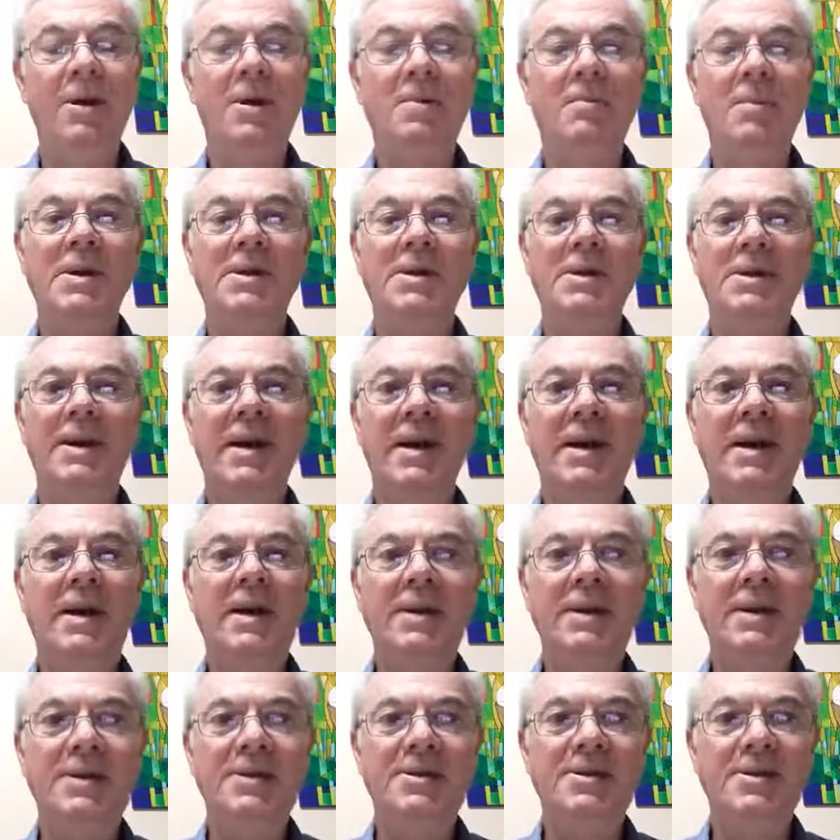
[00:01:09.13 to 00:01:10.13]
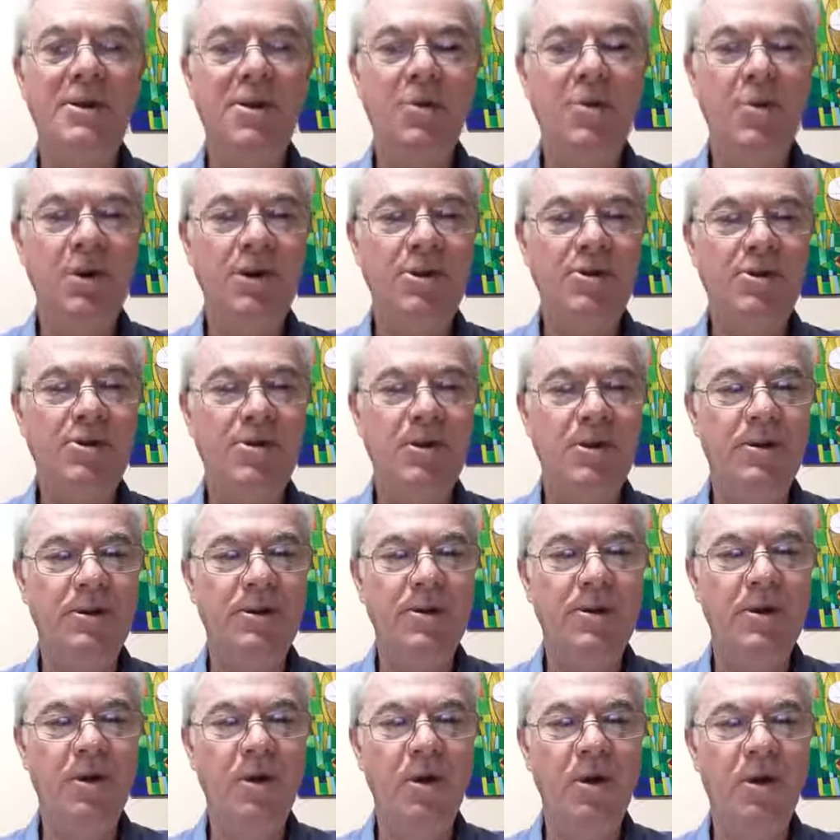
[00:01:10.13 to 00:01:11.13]
But here is the question.
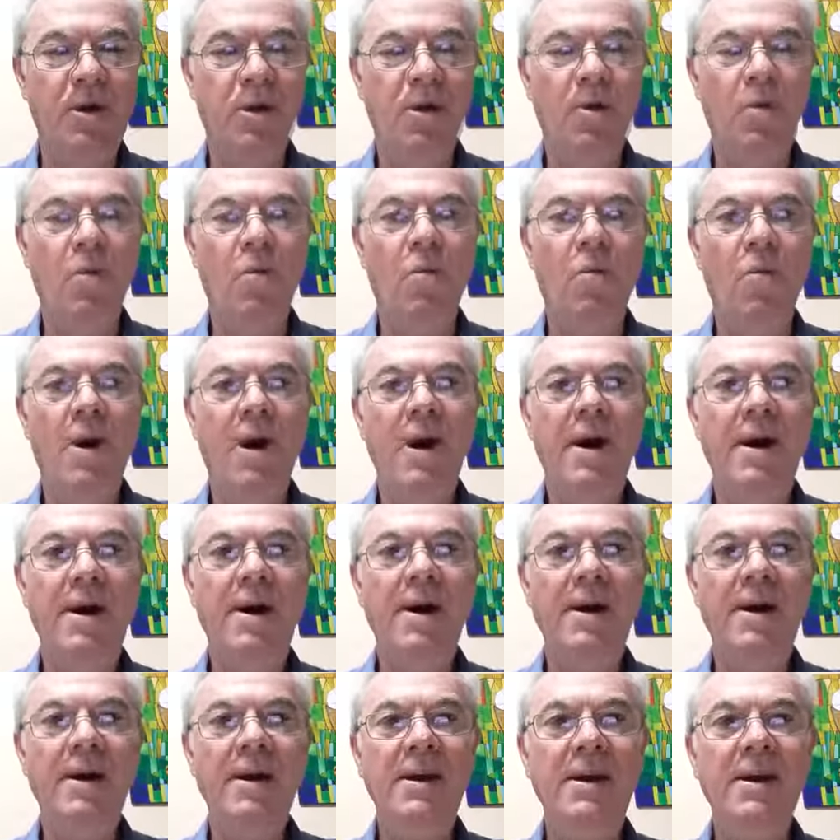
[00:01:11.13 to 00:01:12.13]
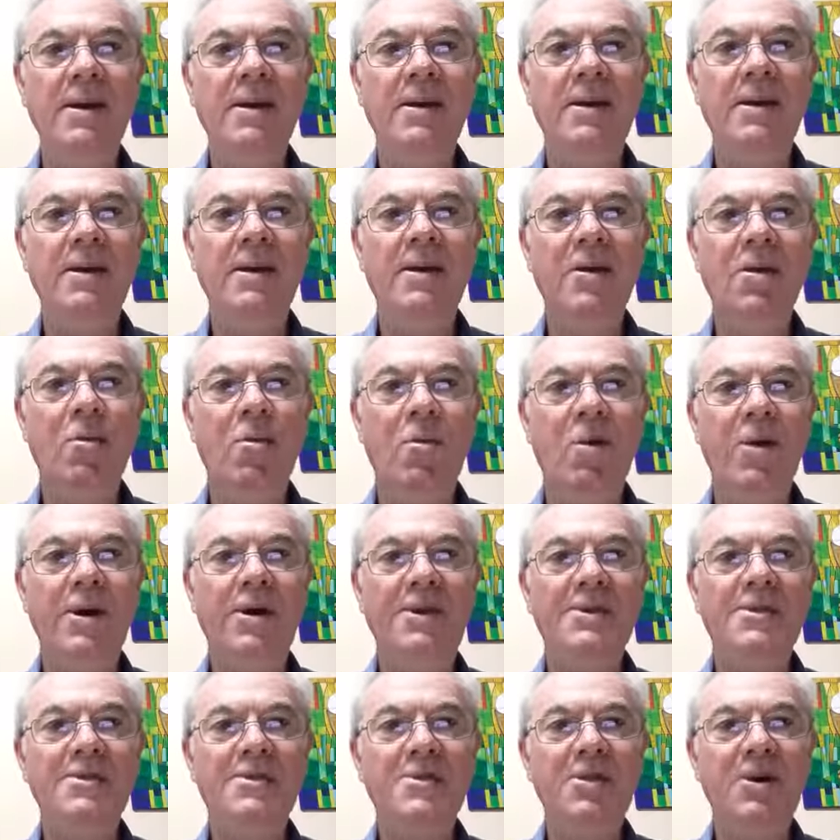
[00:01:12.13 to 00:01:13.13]
Why
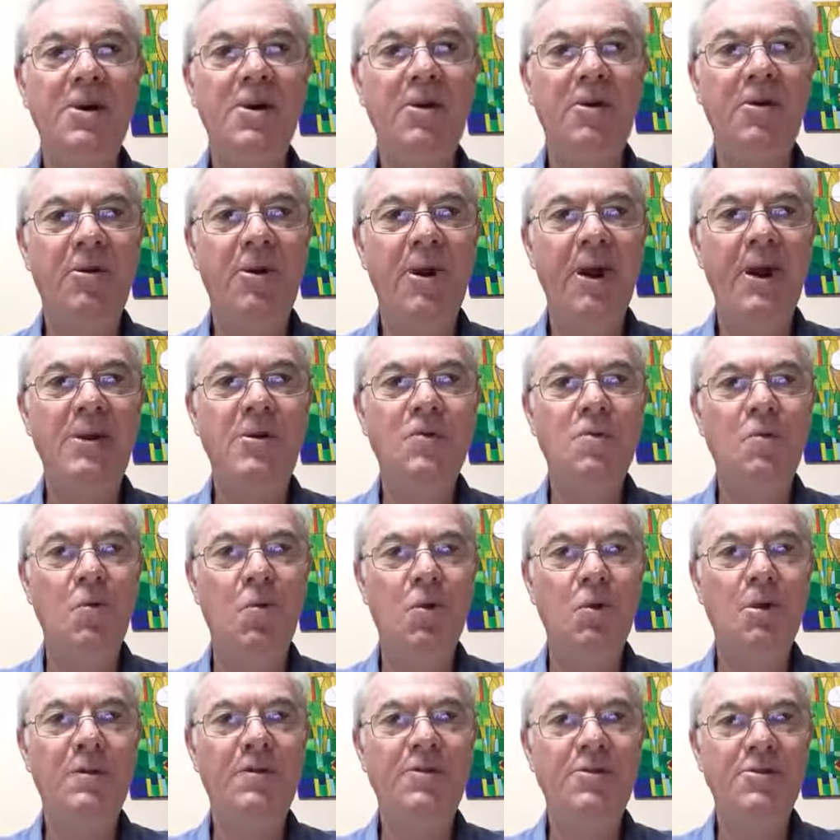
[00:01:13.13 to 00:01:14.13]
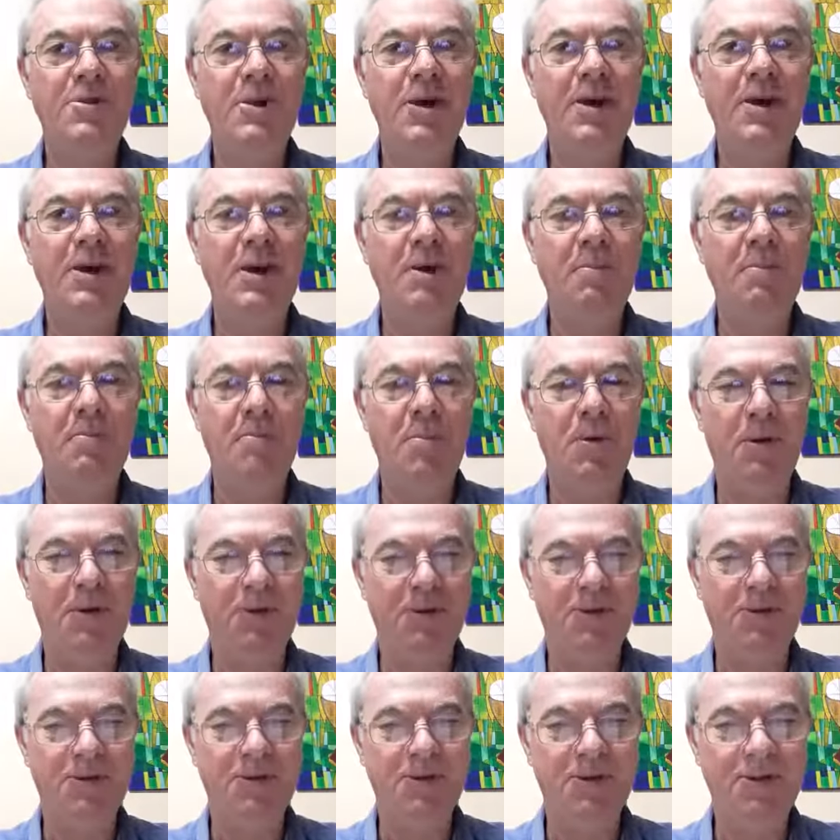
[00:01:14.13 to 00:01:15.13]
was the Great Wall of China
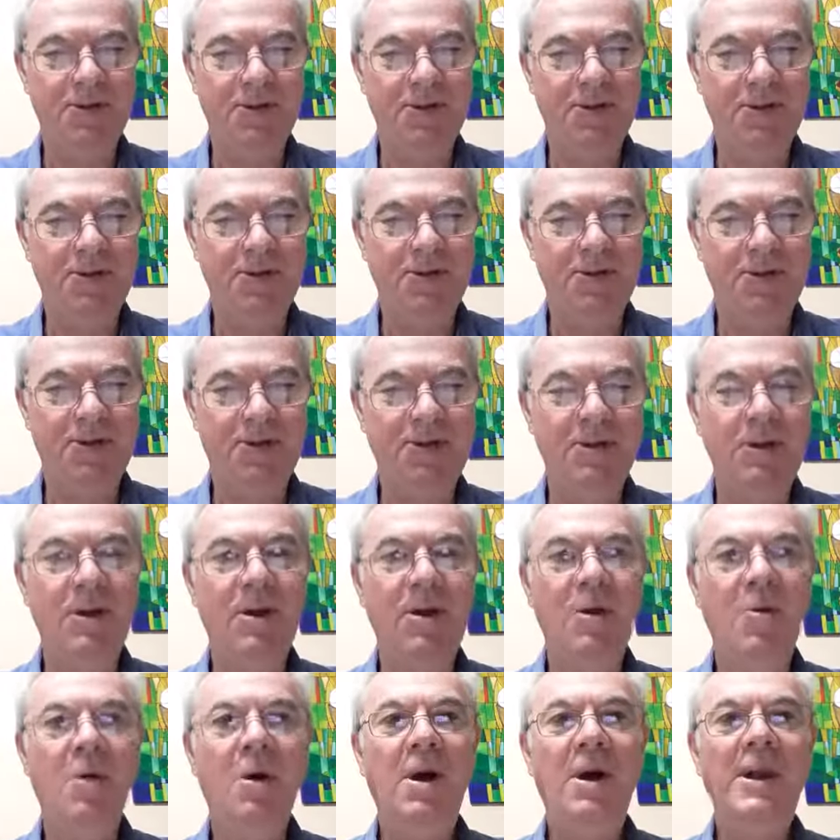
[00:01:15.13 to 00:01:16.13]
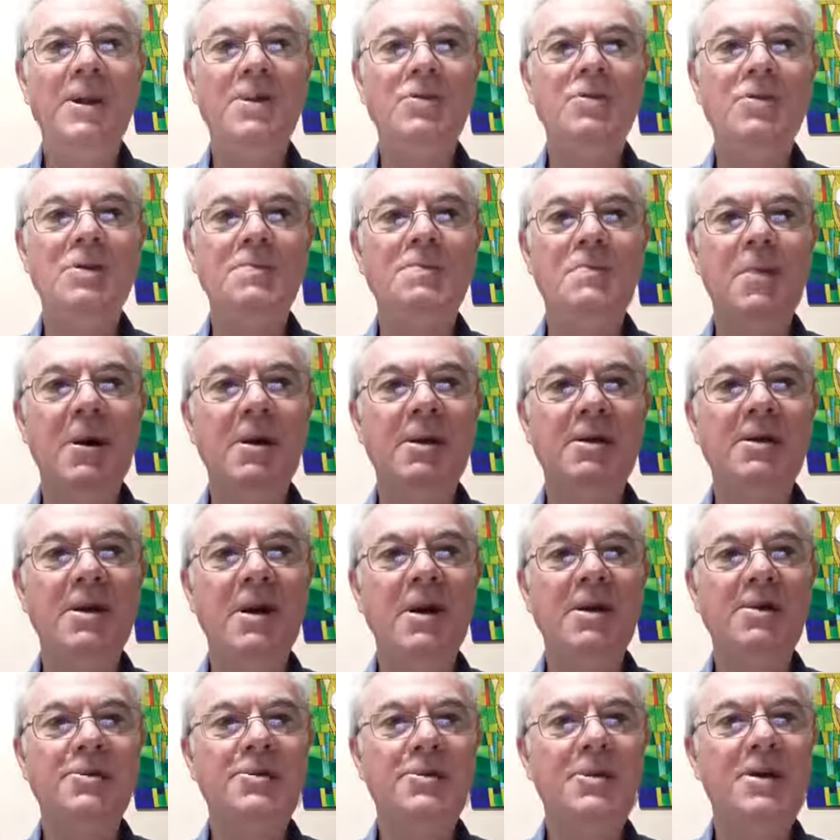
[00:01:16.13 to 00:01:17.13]
built? Well, it was
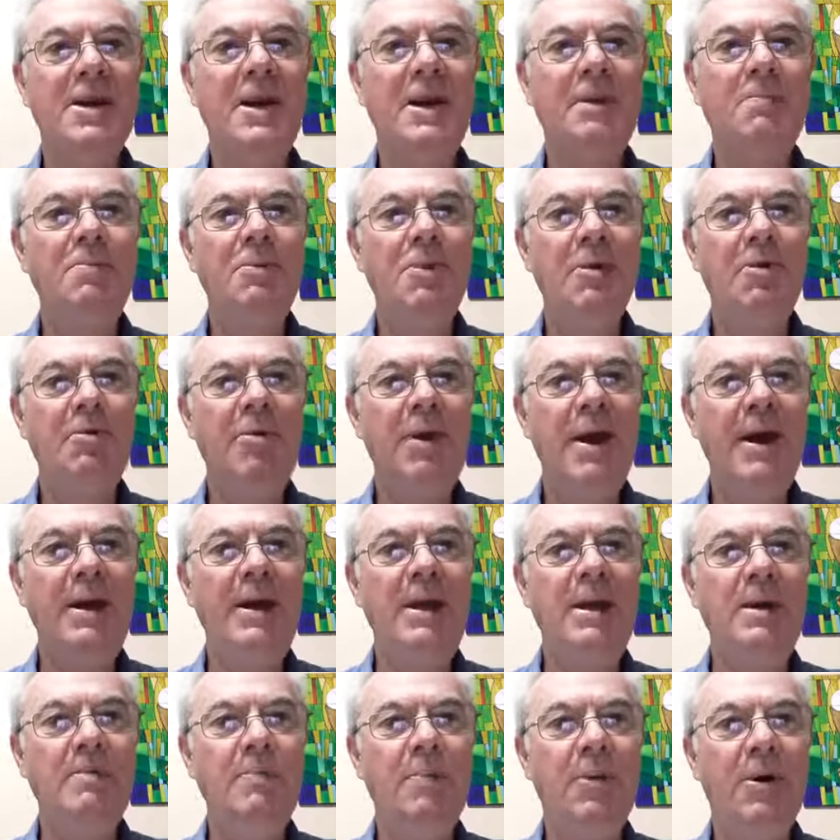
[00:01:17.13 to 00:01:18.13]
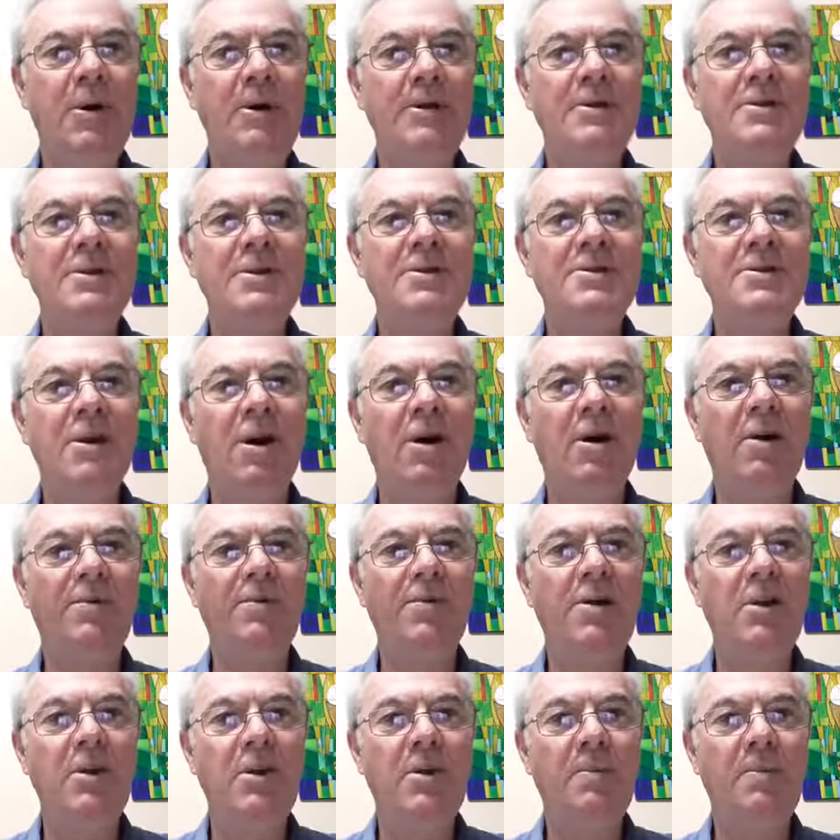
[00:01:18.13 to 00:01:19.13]
built to keep the raiding parties
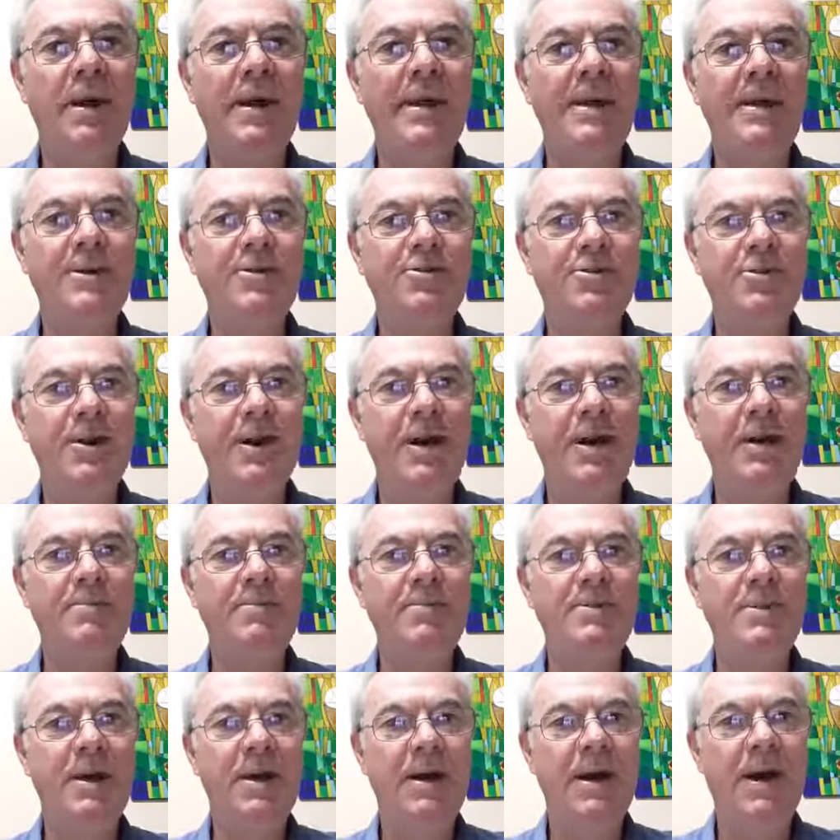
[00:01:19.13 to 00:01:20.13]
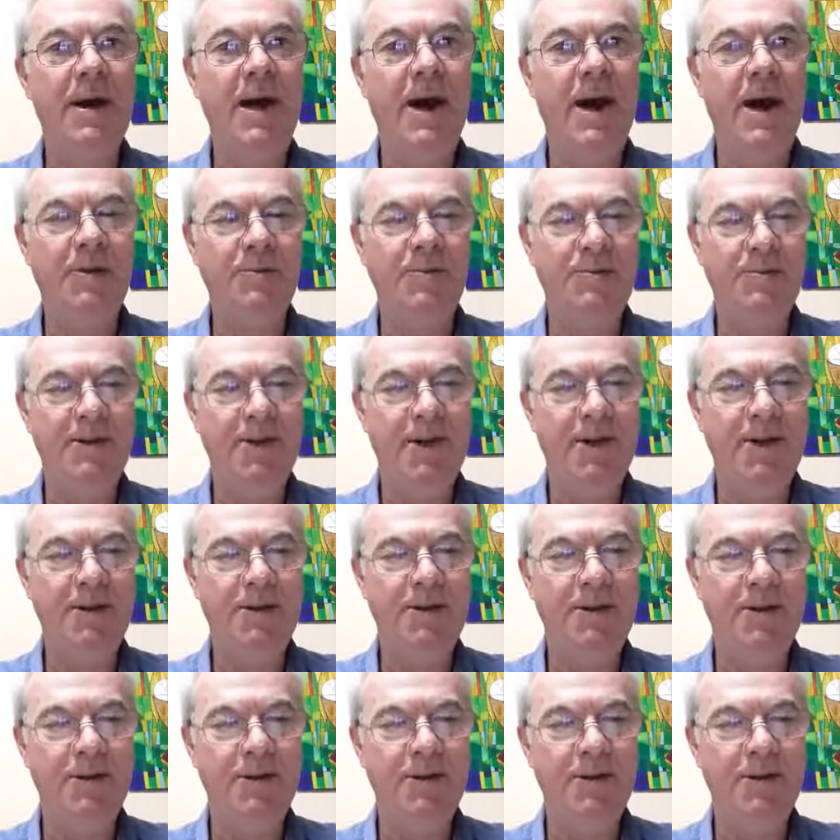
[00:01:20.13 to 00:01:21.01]
of the nomadic tribes outside.